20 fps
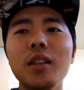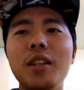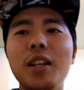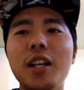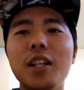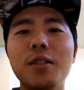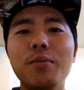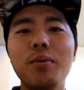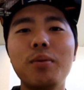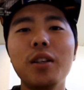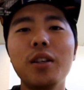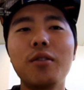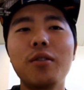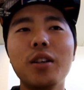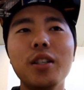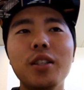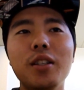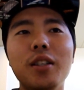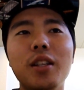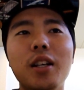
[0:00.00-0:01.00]
yeah, it's pretty
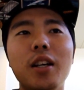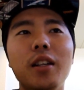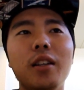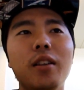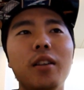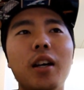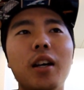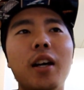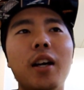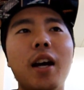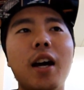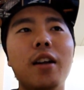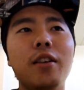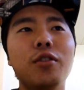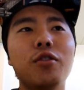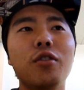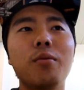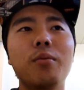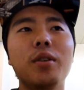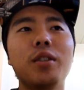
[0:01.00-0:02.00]
crazy that I had
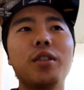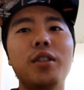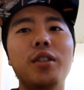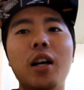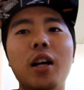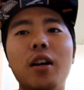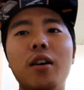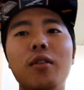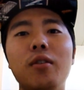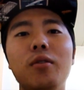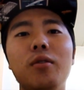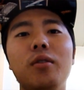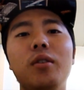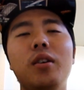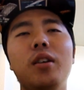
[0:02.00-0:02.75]
so much doubt.